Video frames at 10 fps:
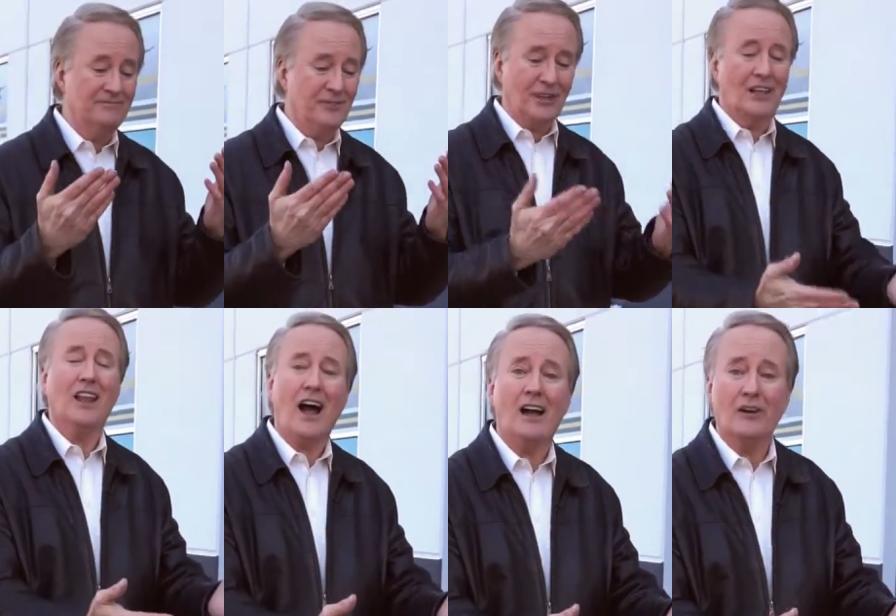The
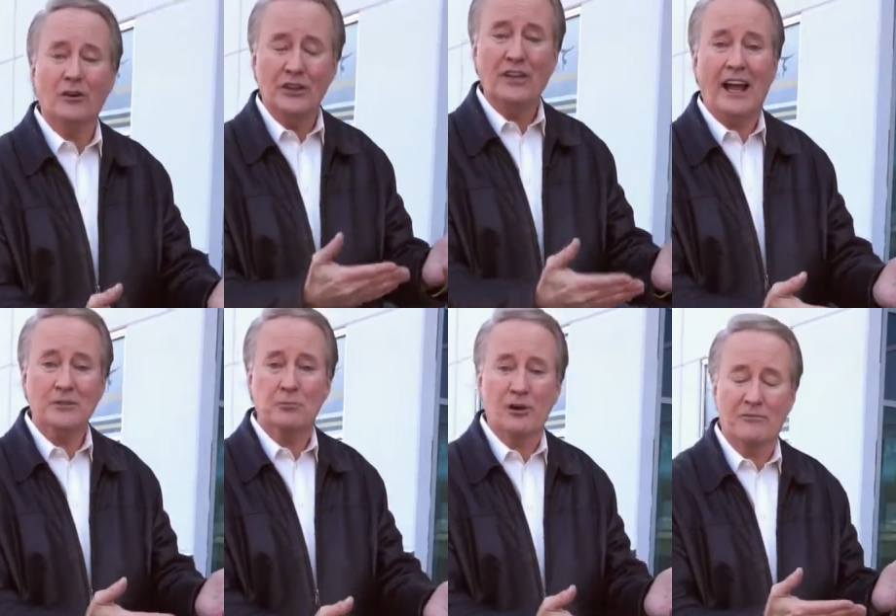clock on the
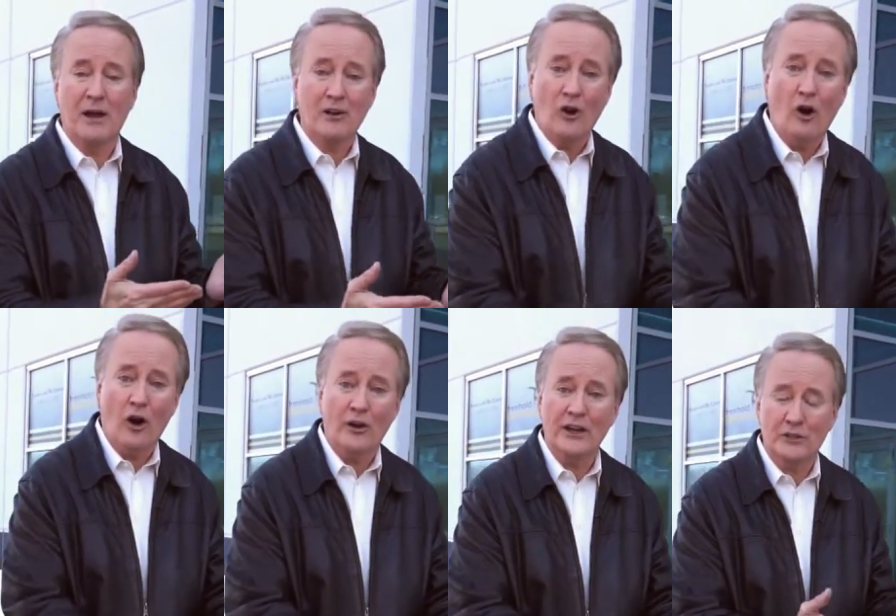dashboard of my
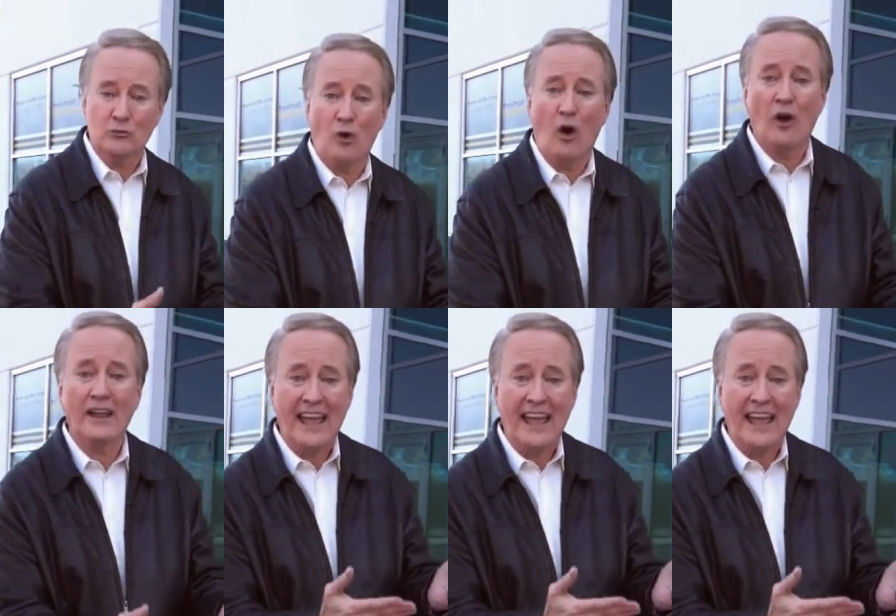car is wrong